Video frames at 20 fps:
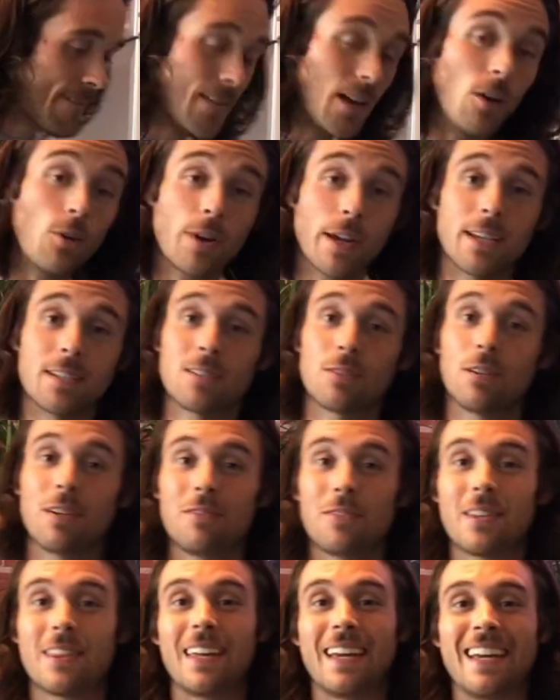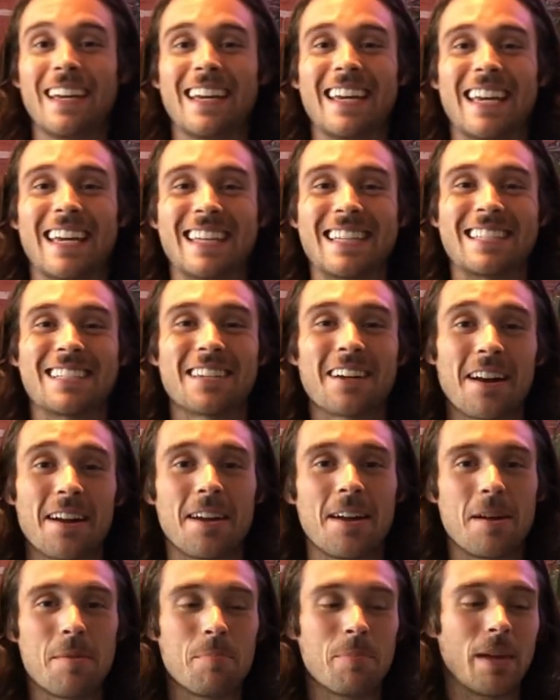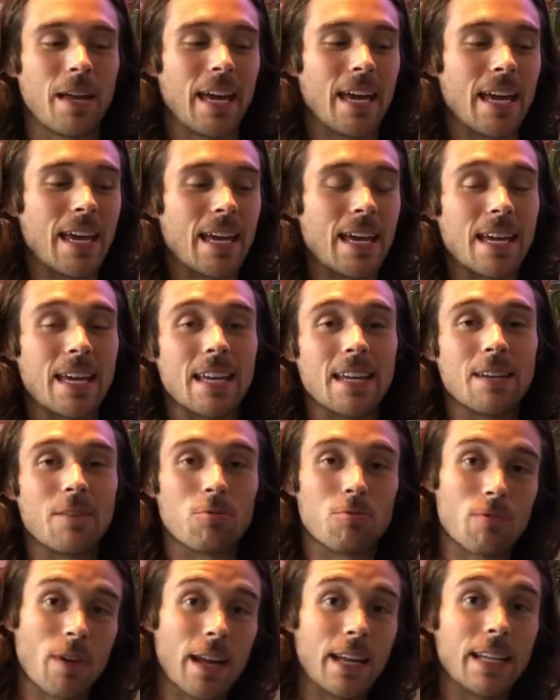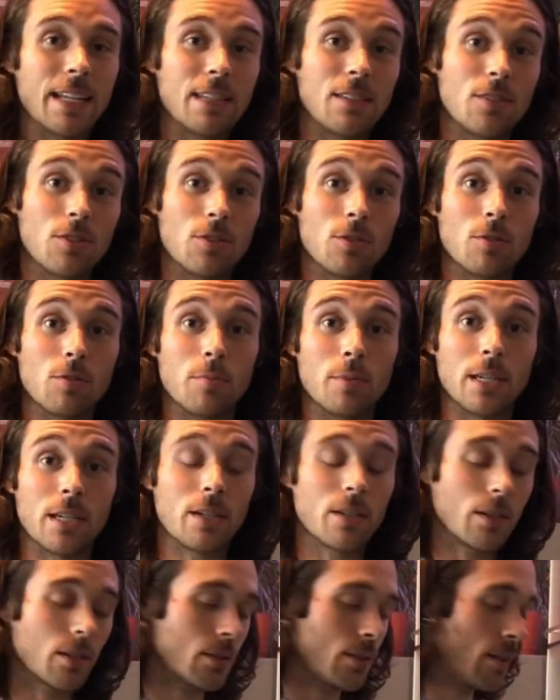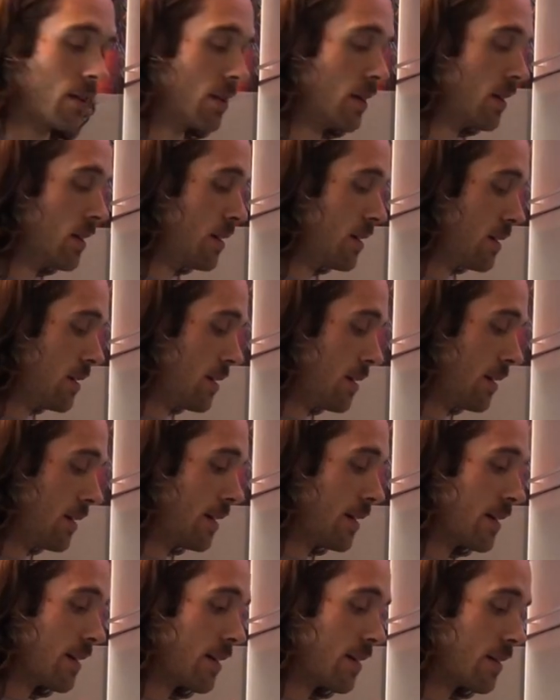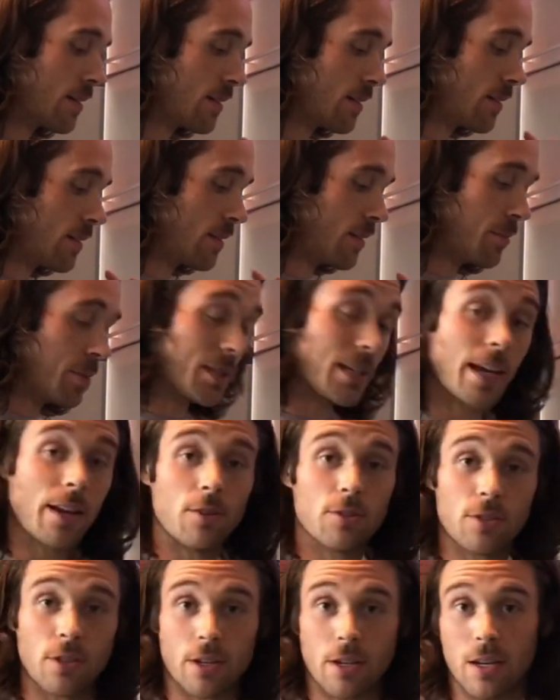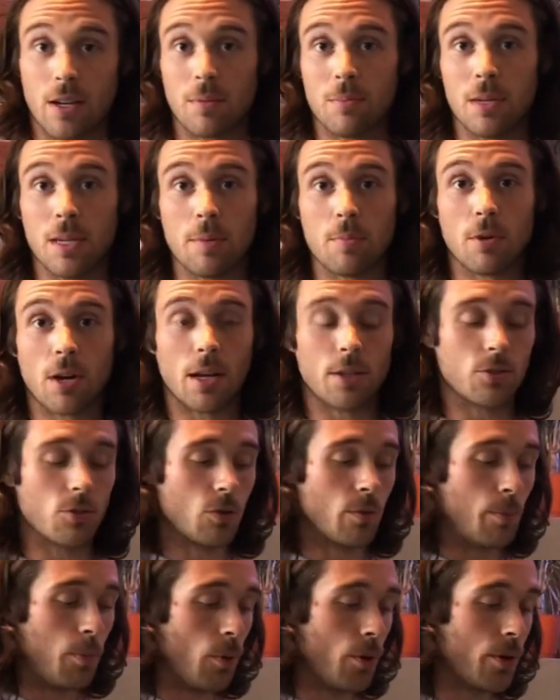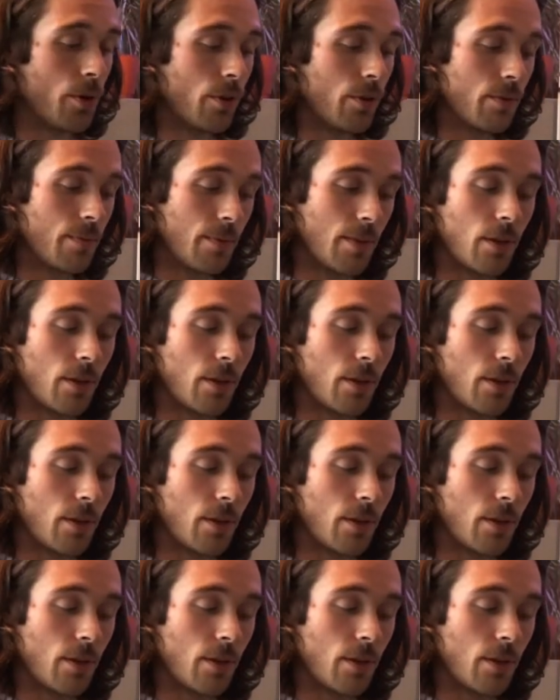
Okay, so everything is cut up and ready to be cooked. Potatoes are going to be brought to a boil.